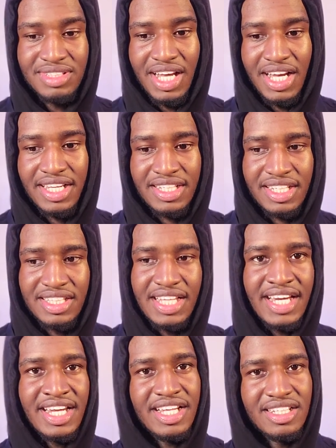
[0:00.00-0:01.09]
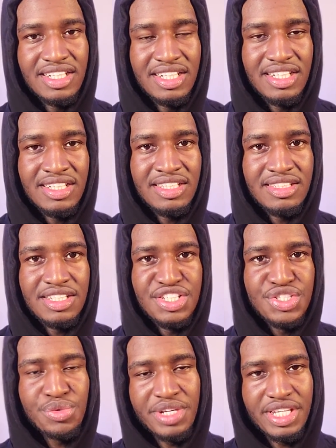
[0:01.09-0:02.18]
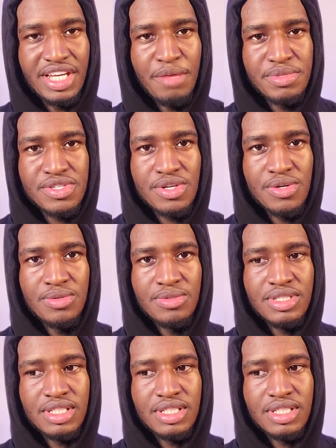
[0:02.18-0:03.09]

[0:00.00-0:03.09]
like in that injury episode,